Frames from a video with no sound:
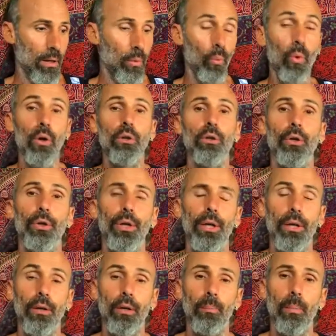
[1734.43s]
water
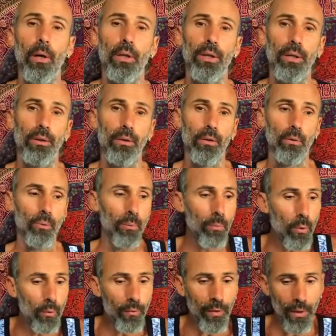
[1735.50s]
in the body,
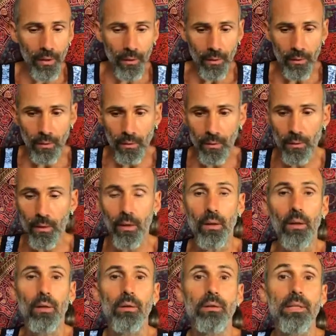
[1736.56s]
removing
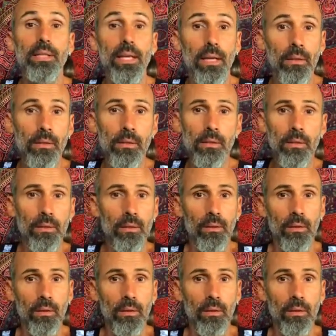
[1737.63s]
the cells